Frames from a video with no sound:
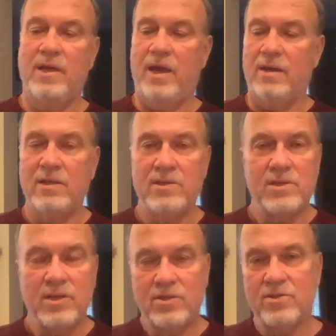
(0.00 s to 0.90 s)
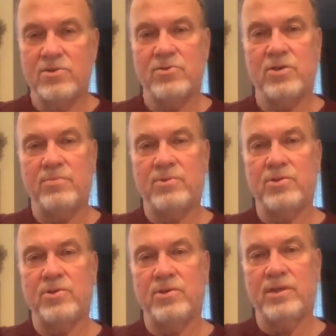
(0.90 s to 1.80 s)
and listening to the
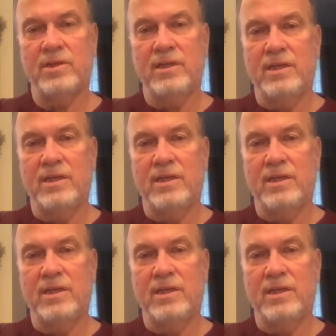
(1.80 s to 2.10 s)
scripture and